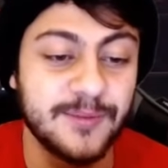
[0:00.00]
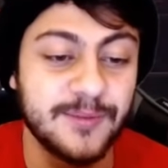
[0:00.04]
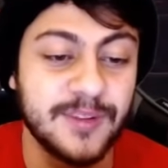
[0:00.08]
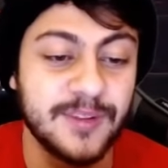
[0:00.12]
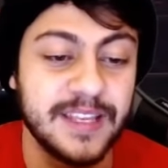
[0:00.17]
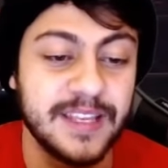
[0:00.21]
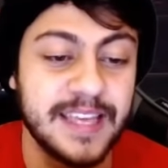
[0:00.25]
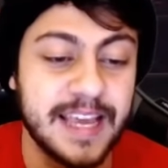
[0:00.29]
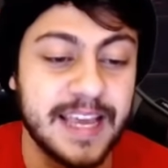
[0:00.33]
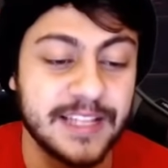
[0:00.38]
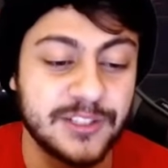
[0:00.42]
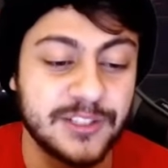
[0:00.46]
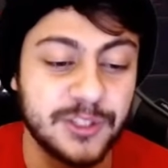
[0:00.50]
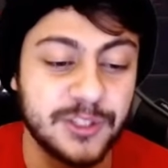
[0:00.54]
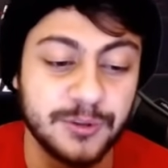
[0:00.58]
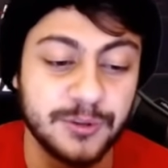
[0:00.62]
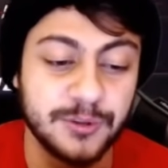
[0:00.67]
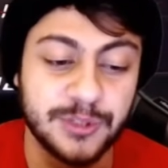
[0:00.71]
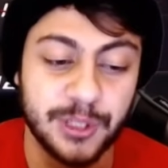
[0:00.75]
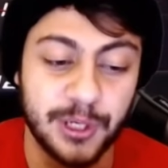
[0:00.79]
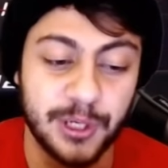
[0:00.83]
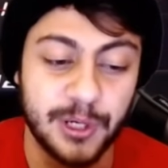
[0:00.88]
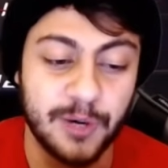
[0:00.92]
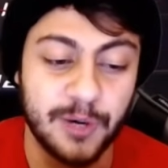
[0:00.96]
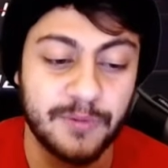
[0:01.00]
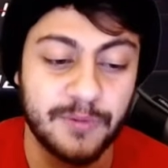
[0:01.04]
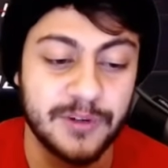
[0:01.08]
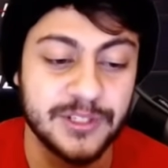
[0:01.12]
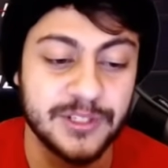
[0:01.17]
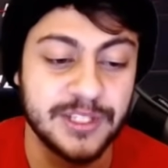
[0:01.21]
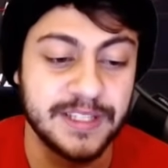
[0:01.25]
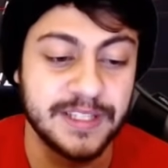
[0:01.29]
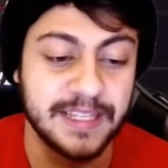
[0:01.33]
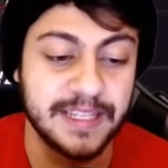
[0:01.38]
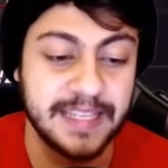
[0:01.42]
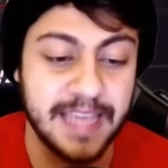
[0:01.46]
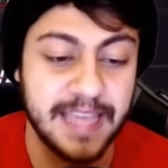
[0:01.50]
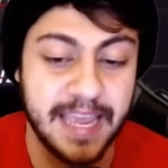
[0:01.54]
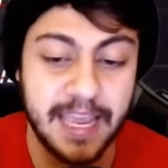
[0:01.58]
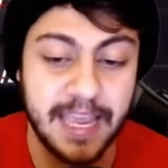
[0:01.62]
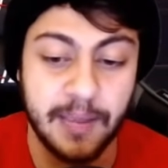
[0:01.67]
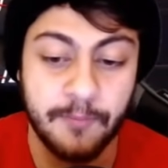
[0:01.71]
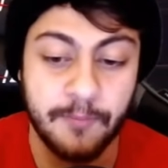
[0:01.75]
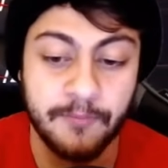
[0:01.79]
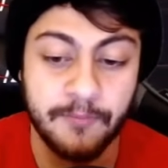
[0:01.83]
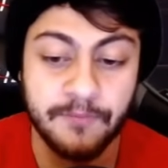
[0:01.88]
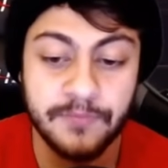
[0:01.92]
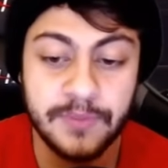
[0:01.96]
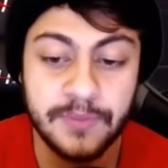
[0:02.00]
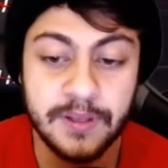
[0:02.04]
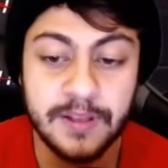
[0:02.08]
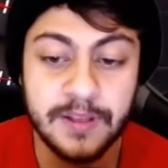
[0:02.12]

He had two turnovers in the game.